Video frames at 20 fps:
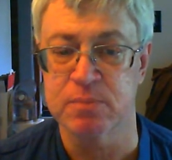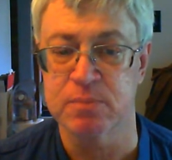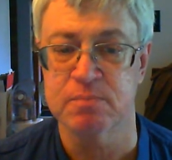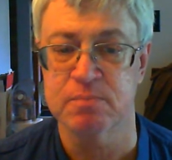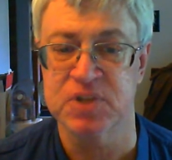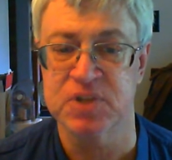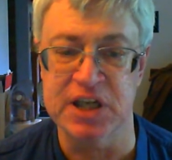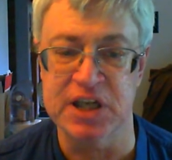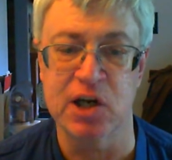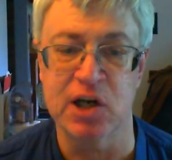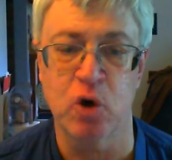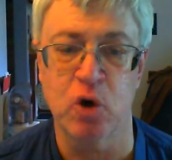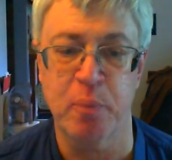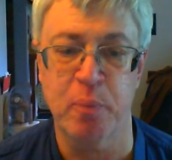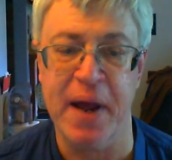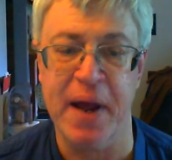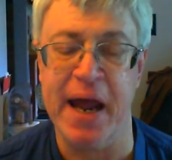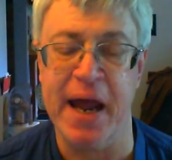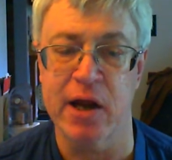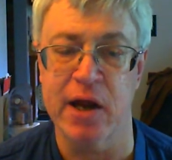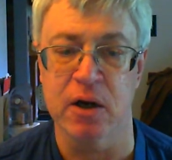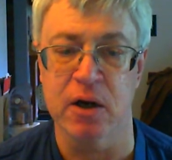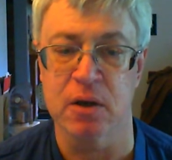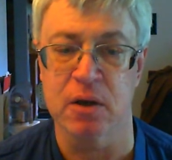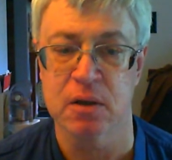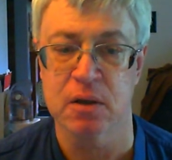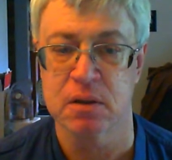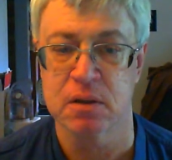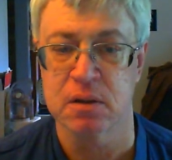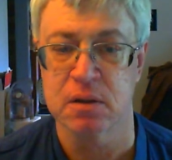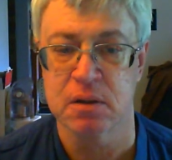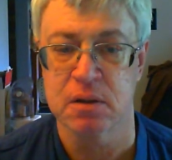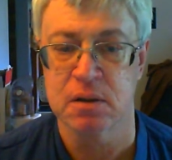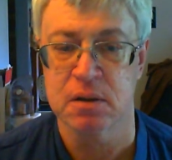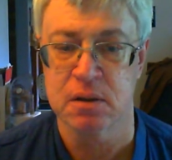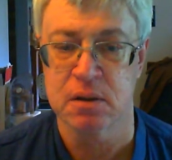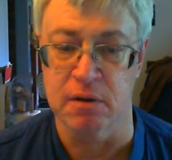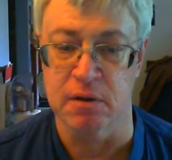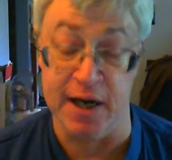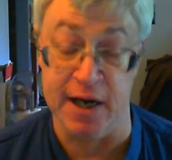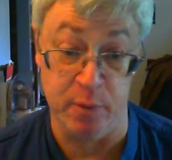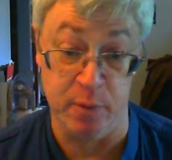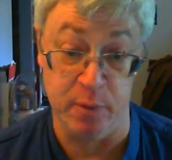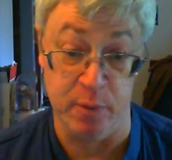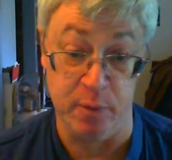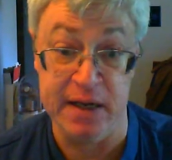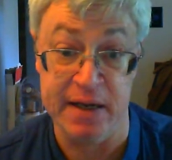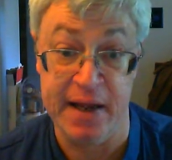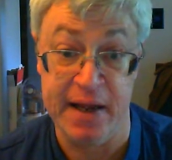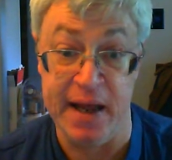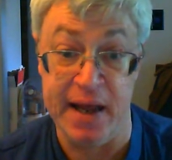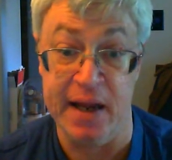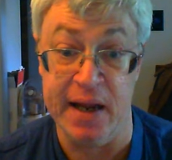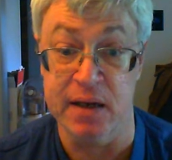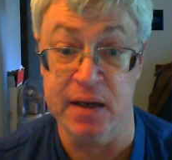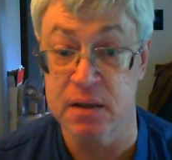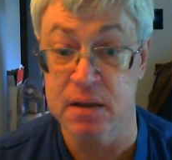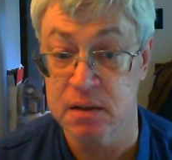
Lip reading: single payer like Medicaid